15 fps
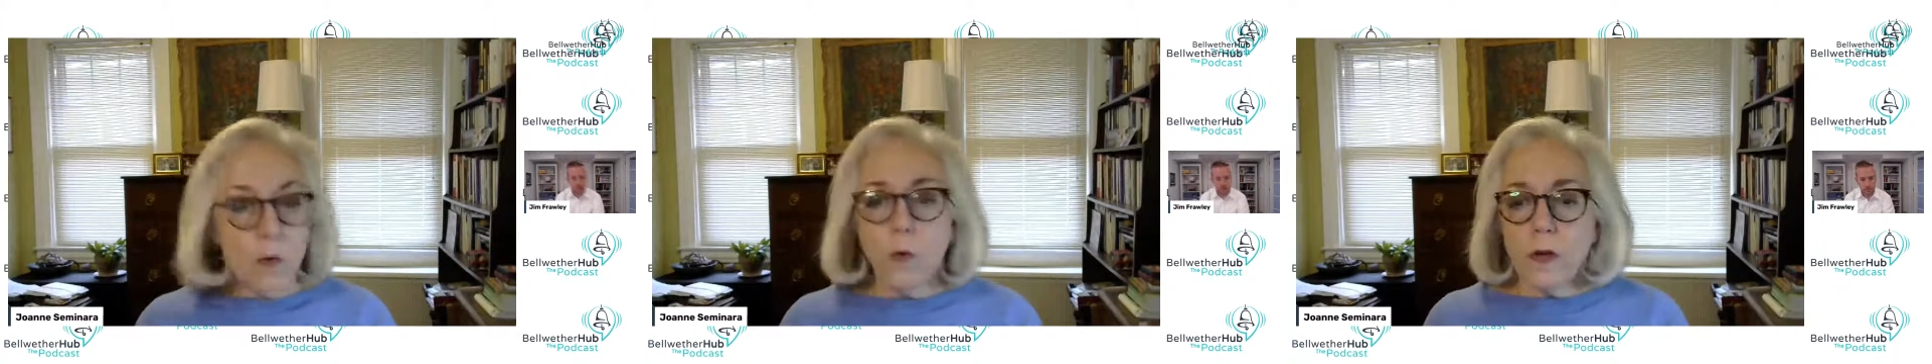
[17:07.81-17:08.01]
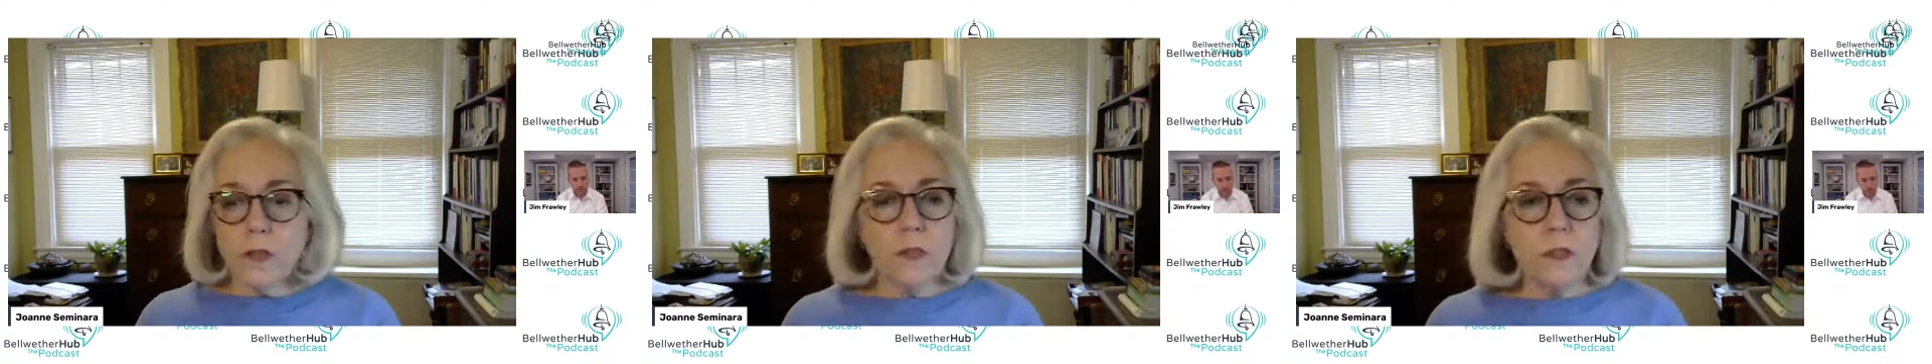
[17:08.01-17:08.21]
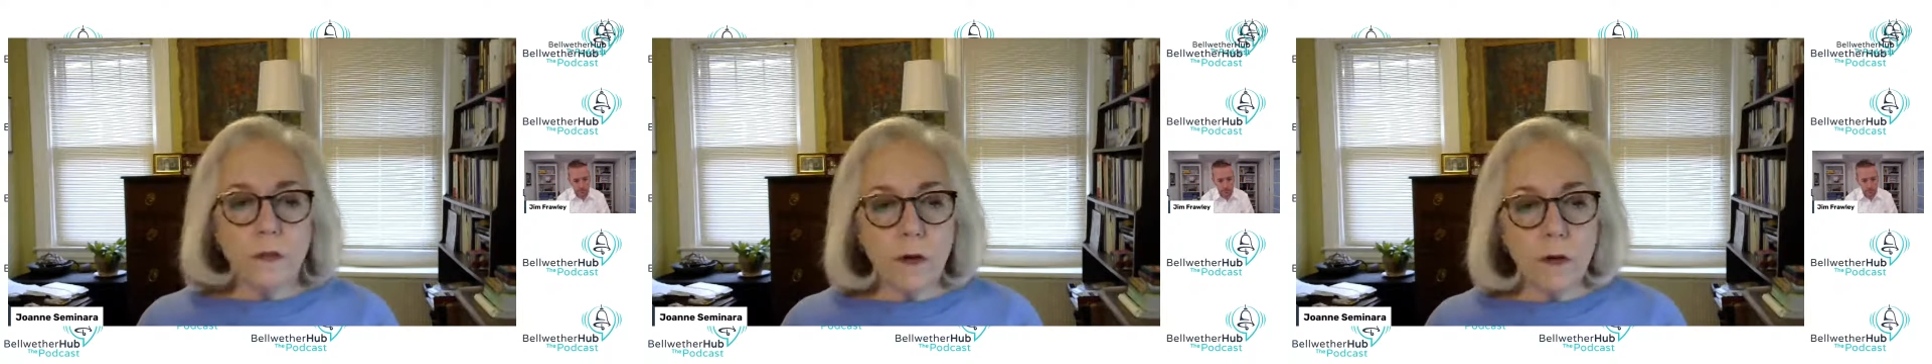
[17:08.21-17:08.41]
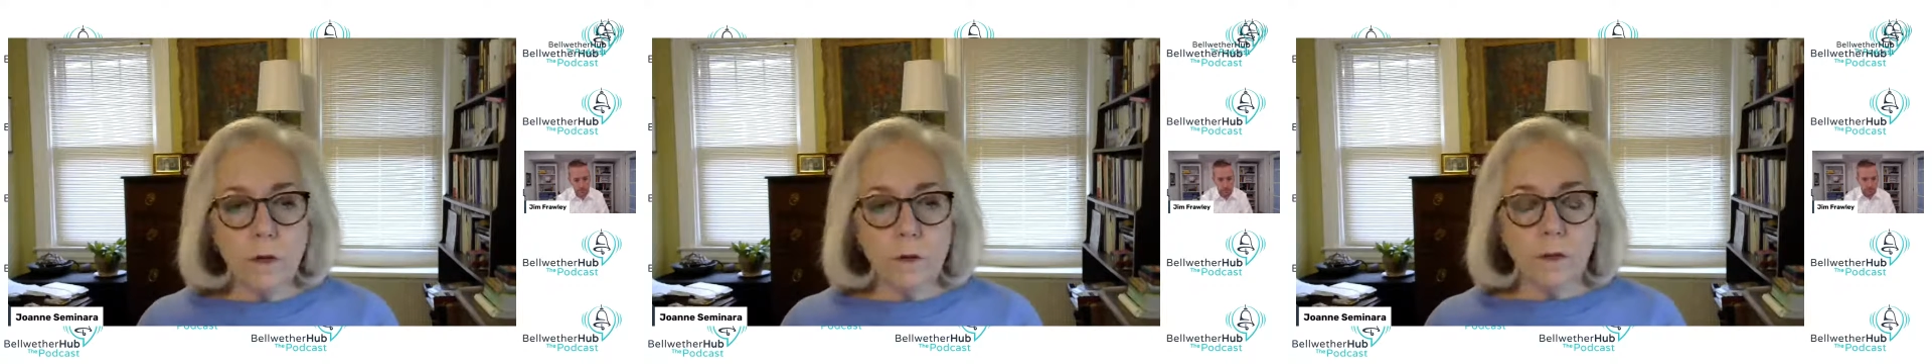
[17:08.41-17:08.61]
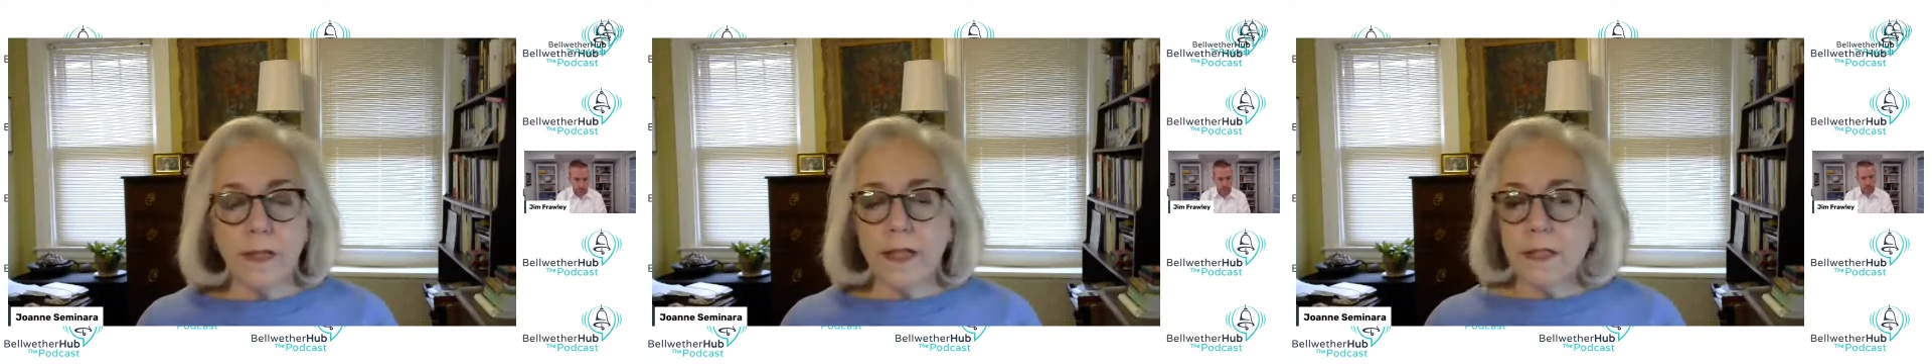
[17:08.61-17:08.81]
What do you
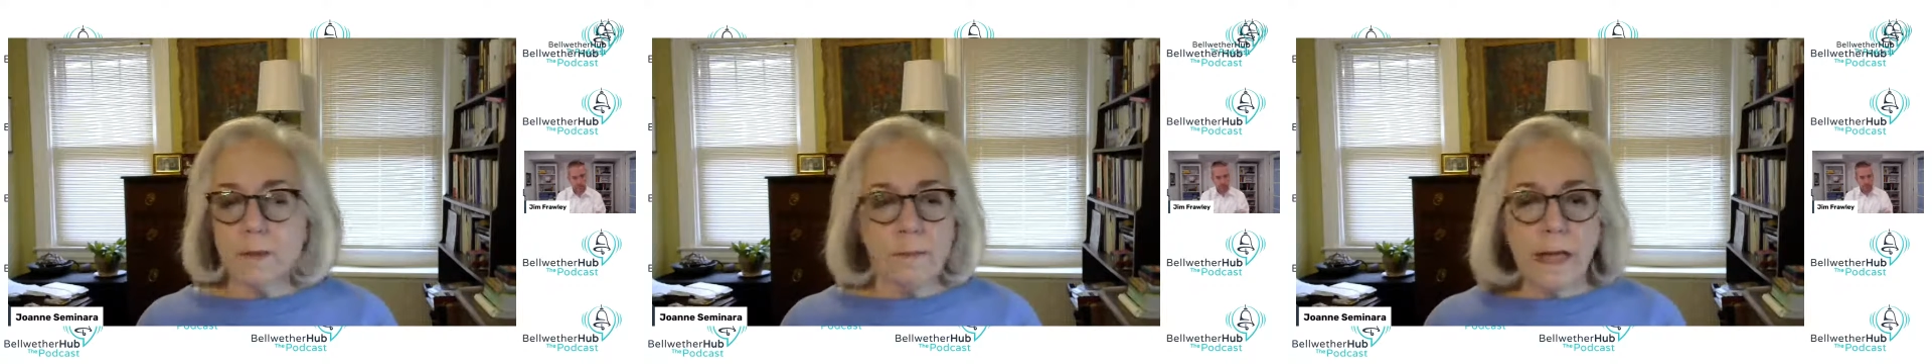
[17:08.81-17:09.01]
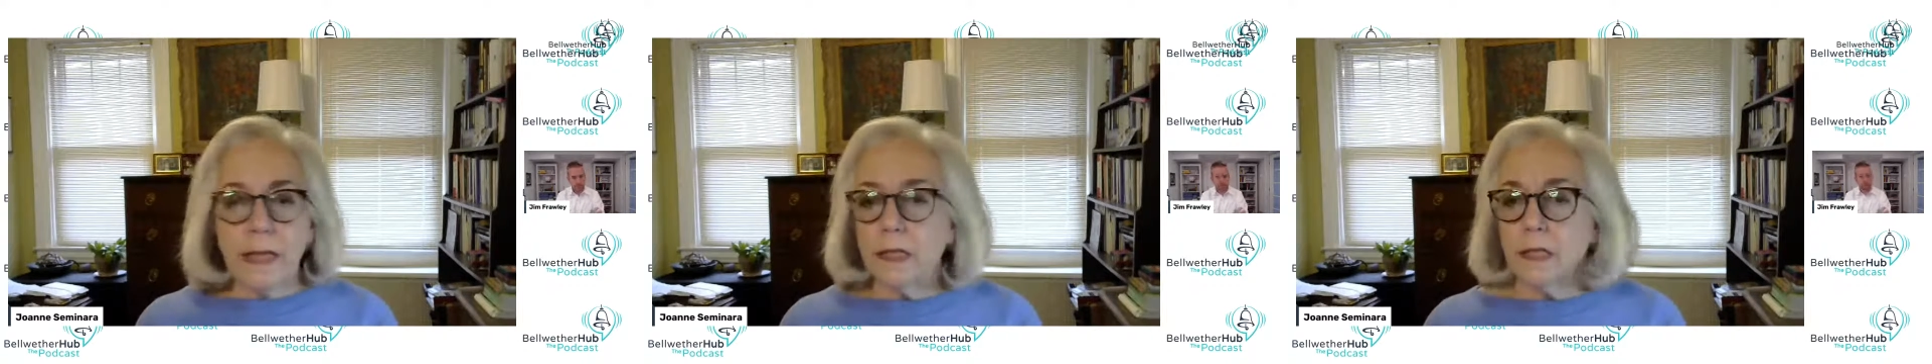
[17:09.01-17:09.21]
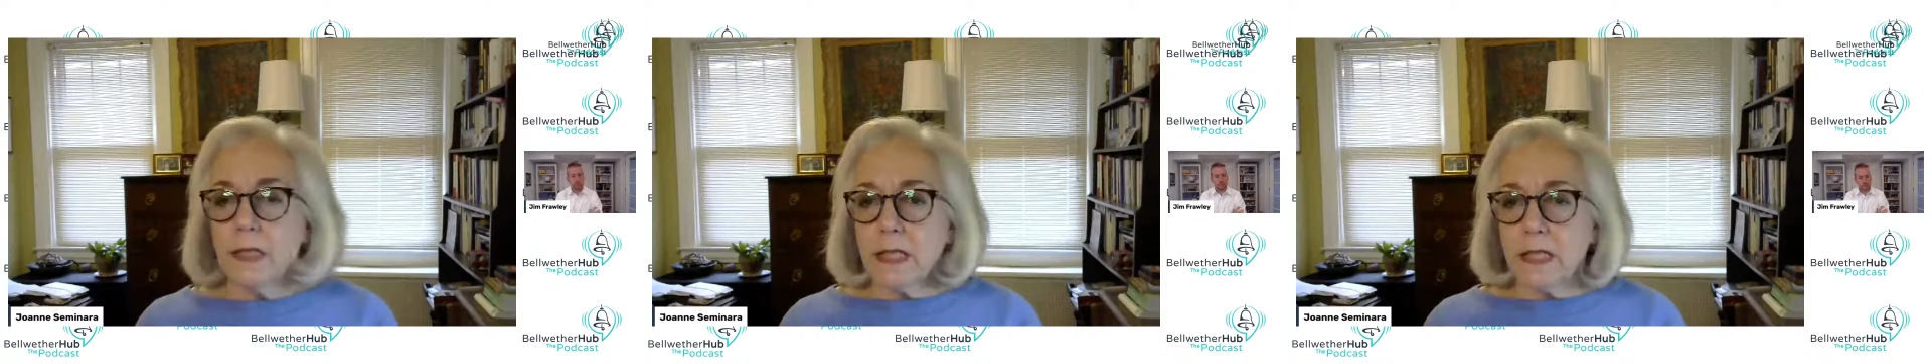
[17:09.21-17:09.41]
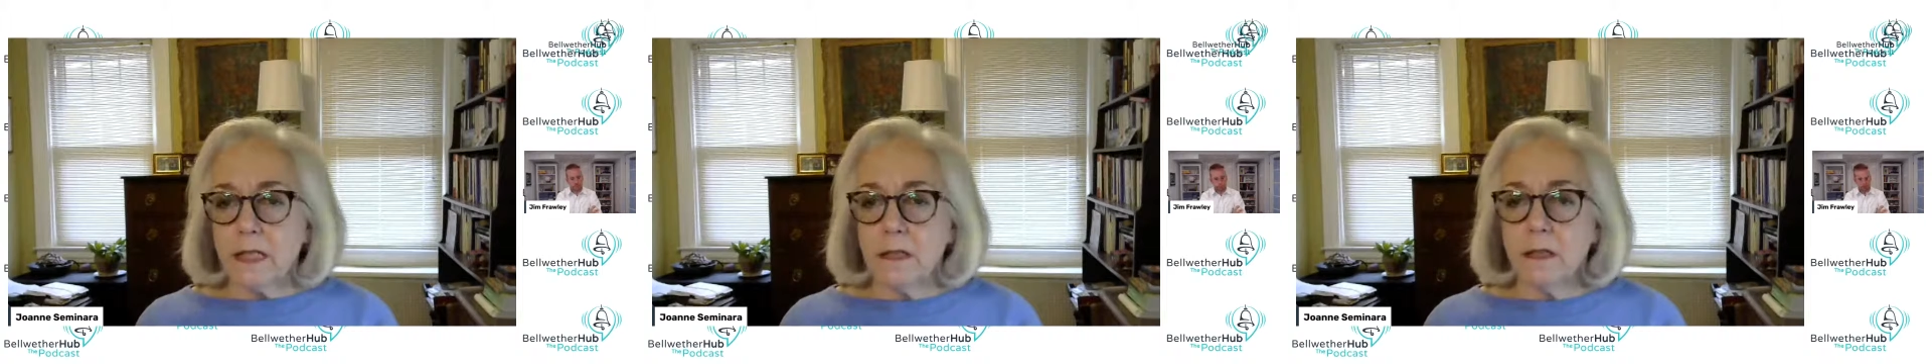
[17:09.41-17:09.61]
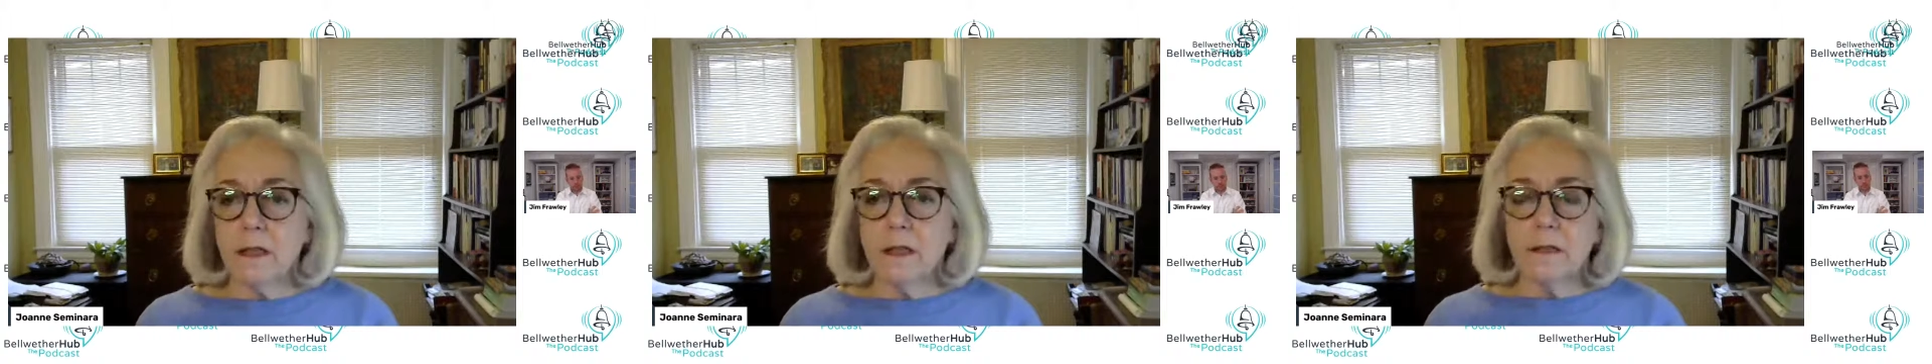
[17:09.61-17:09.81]
own? Let's make a
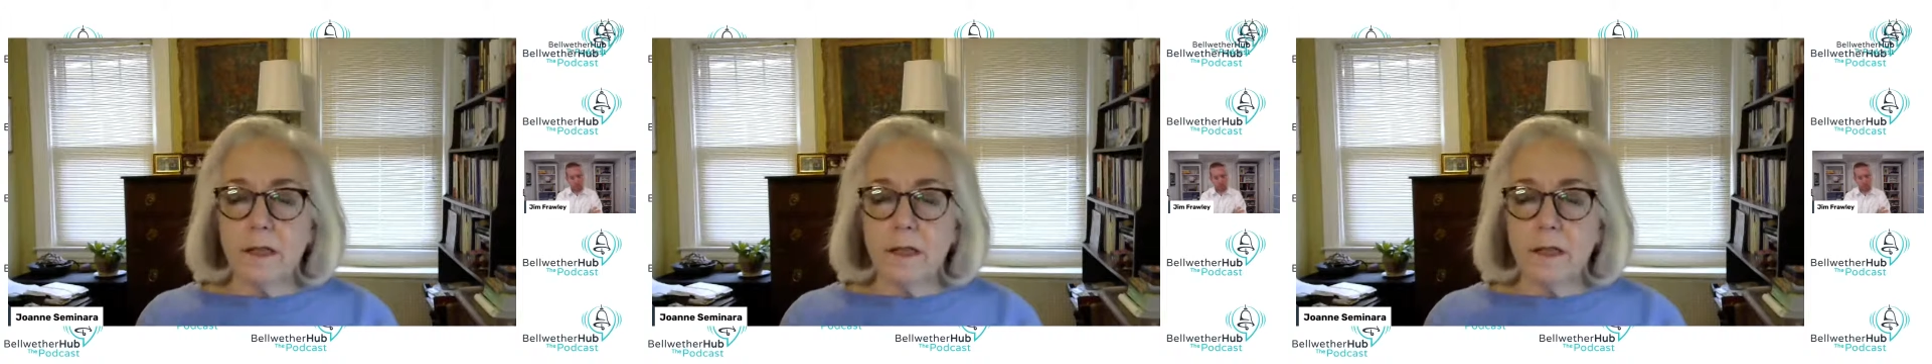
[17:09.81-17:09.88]
list.